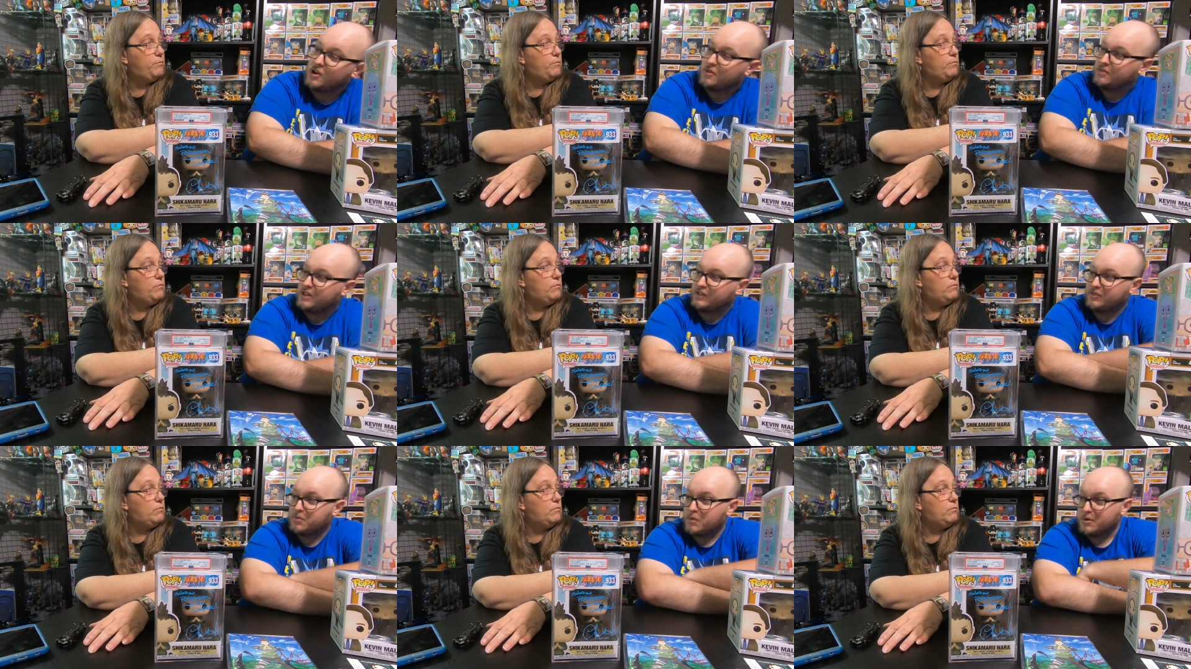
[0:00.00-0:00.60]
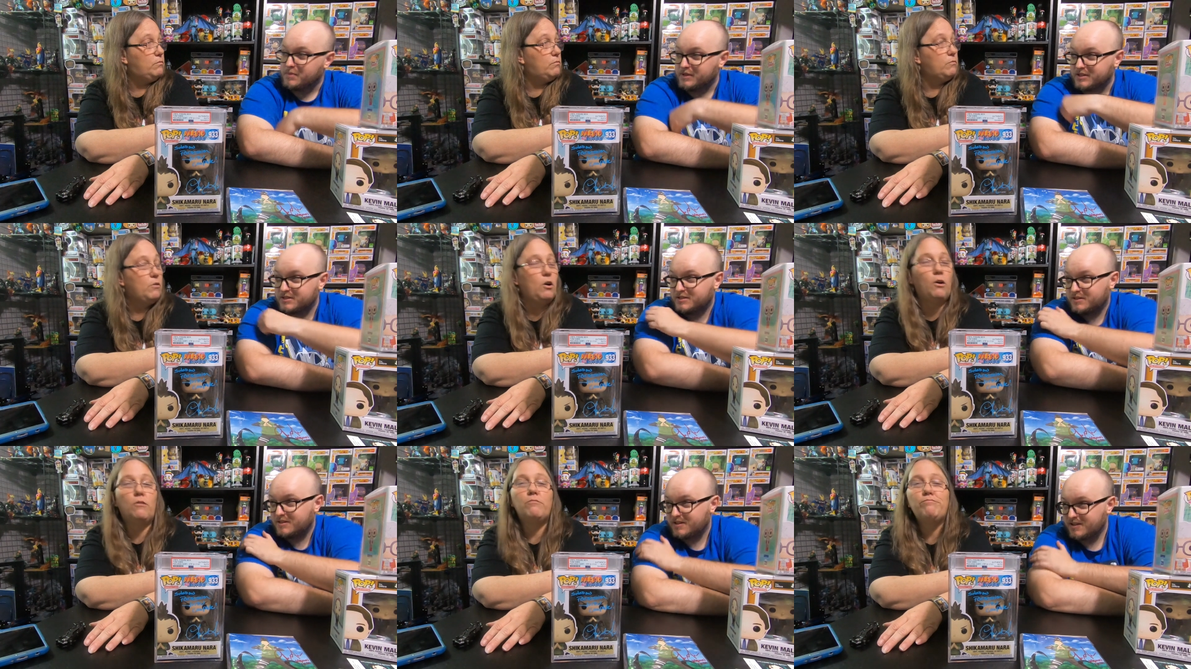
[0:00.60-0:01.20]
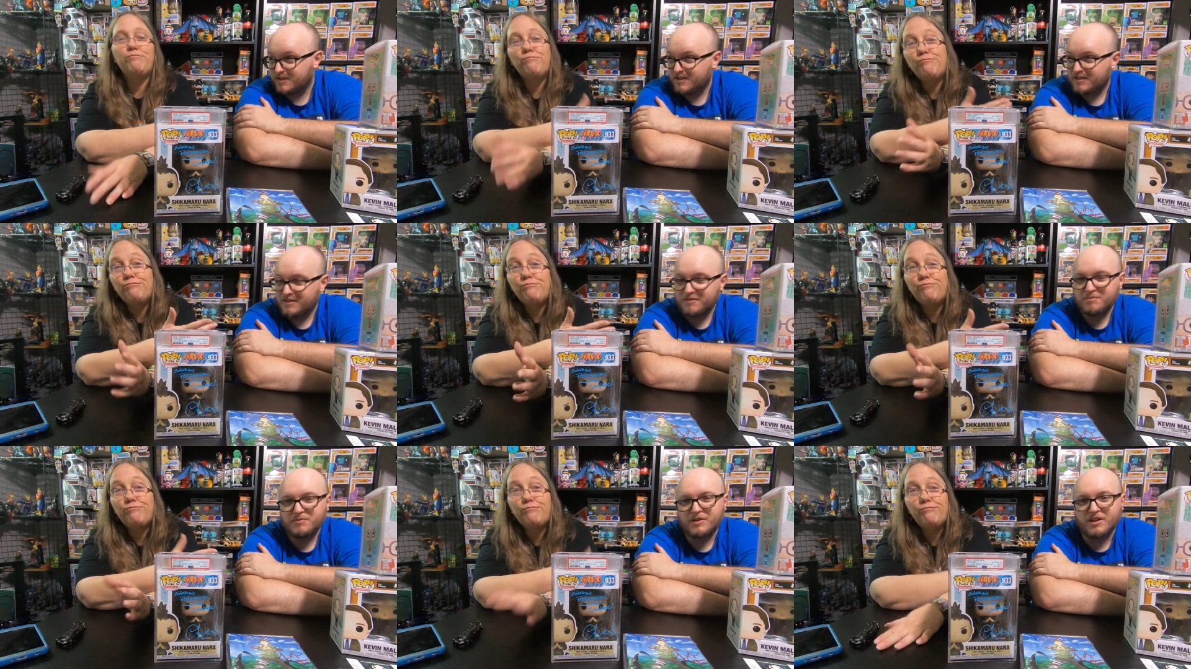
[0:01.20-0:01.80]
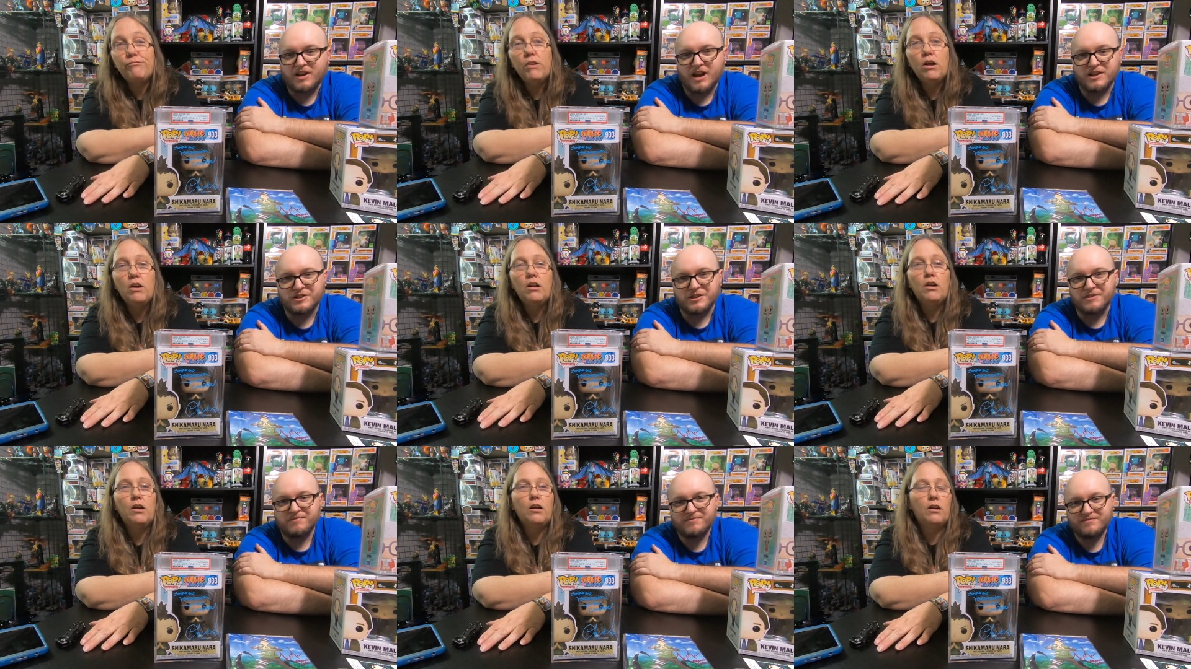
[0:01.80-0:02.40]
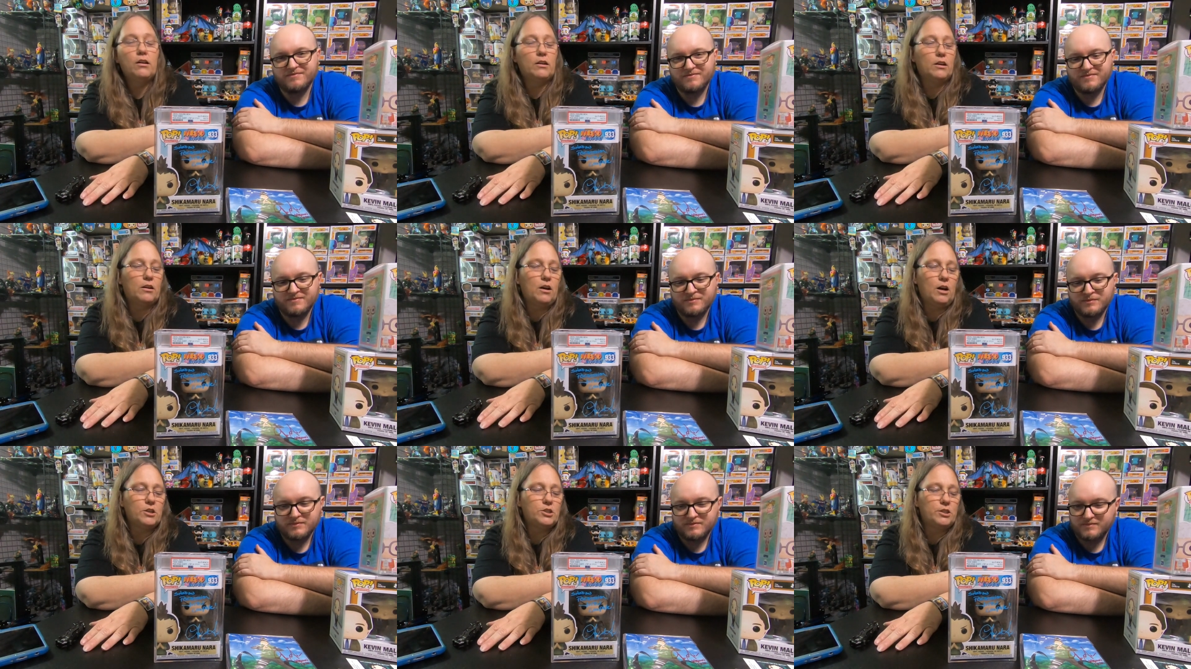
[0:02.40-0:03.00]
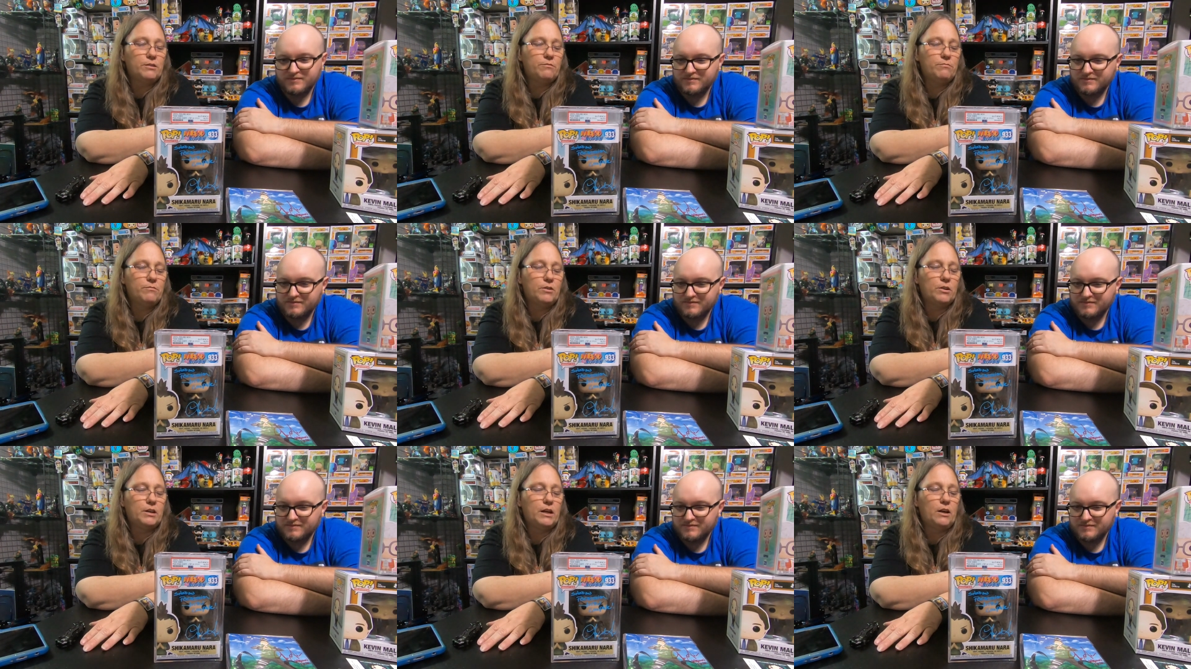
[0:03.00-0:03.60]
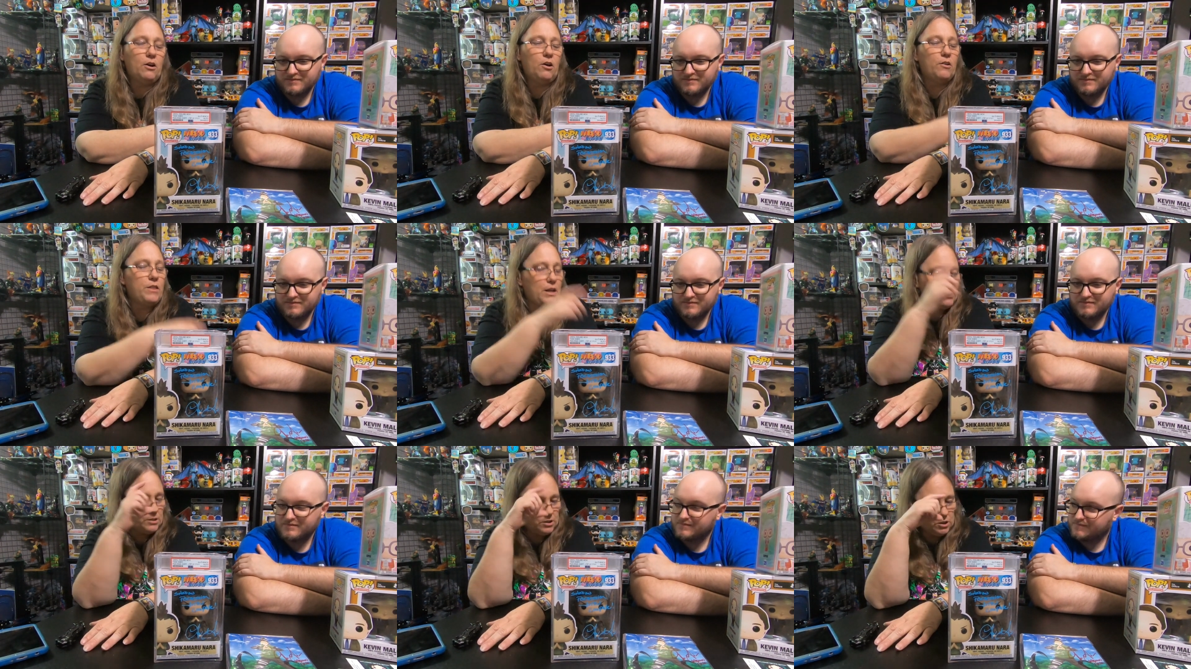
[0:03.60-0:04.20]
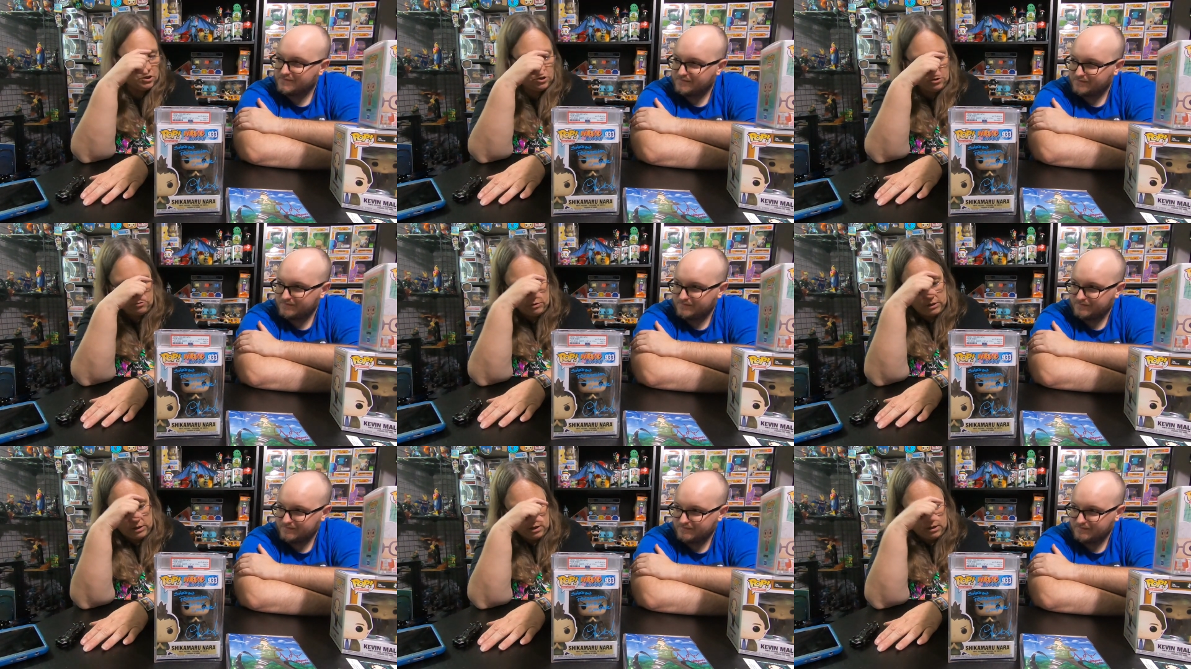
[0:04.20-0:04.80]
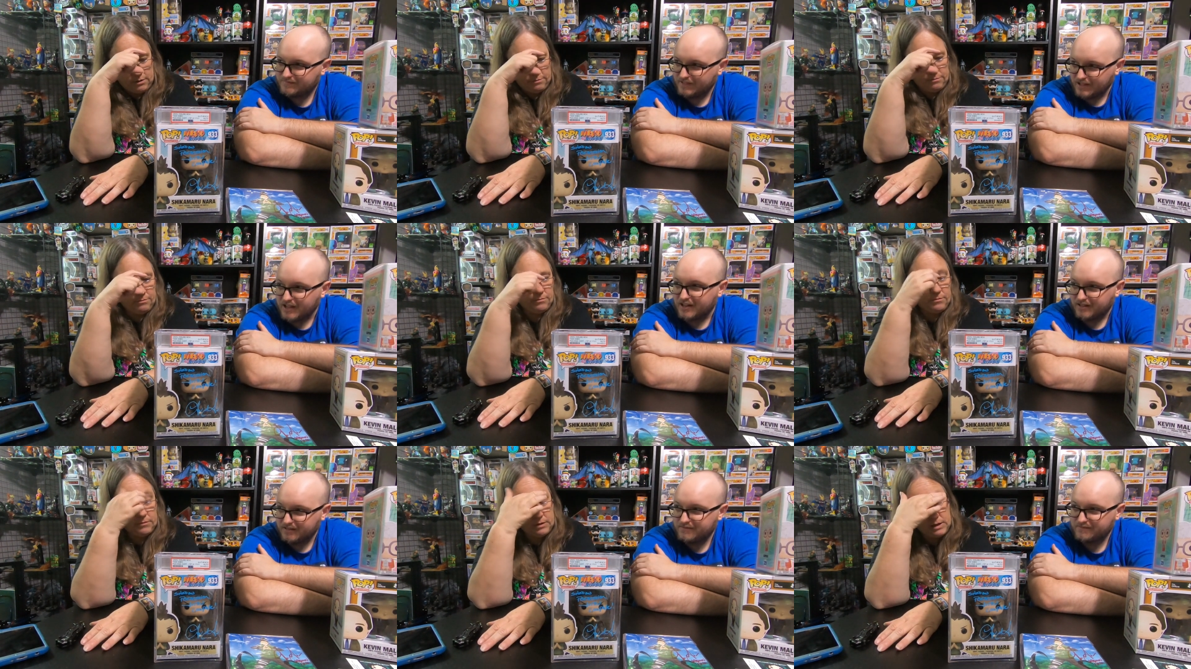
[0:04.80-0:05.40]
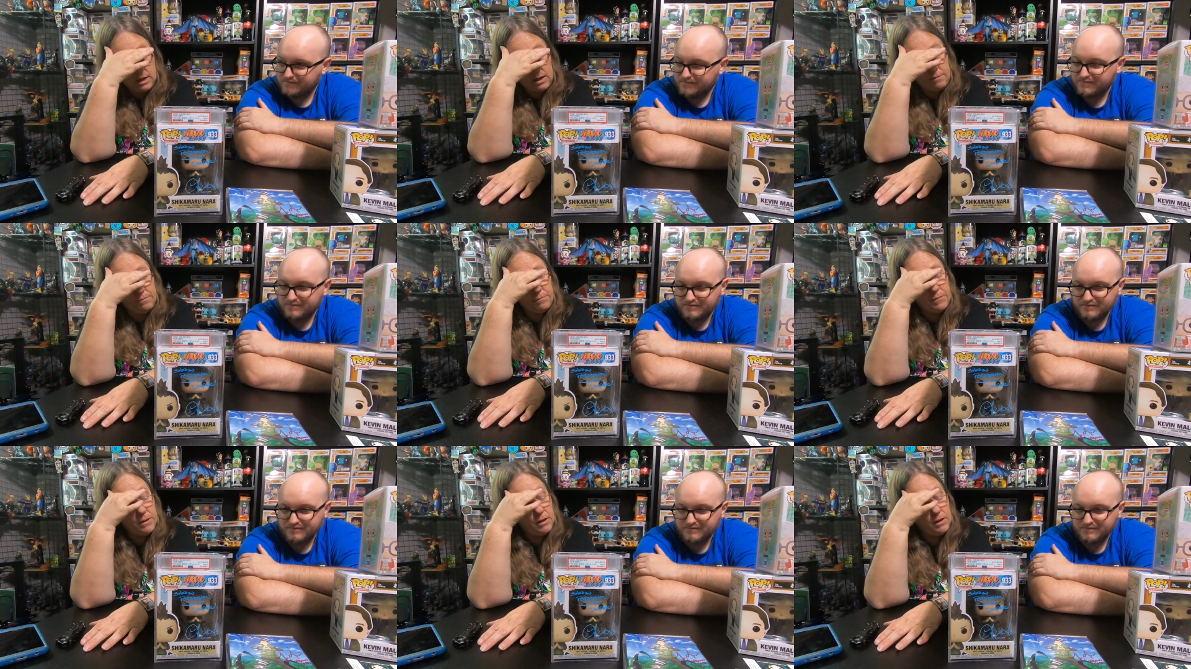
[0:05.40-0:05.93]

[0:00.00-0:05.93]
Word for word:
Speaker 1: No,
Speaker 2: that's from One Piece. Oh. Kakashi.
Speaker 1: Kakashi. Okay. Oh, that's the dude with the...
Speaker 2: Yeah. Yeah.